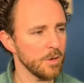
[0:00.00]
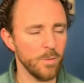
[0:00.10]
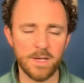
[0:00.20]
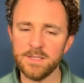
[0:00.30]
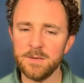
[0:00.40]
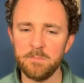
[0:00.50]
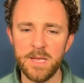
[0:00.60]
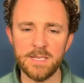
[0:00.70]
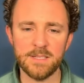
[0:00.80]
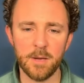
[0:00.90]
Rest in
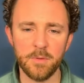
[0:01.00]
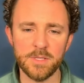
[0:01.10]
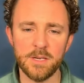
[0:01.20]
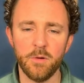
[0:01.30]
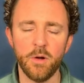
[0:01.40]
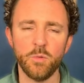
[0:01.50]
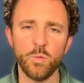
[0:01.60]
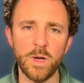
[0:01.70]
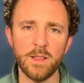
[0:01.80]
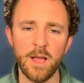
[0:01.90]
peace, 00.
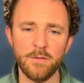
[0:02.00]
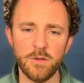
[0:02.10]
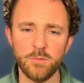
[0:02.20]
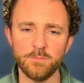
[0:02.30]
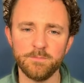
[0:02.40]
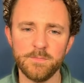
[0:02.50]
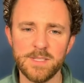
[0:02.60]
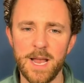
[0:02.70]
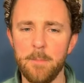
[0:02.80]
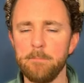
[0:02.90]
We love you,
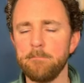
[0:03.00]
Sam.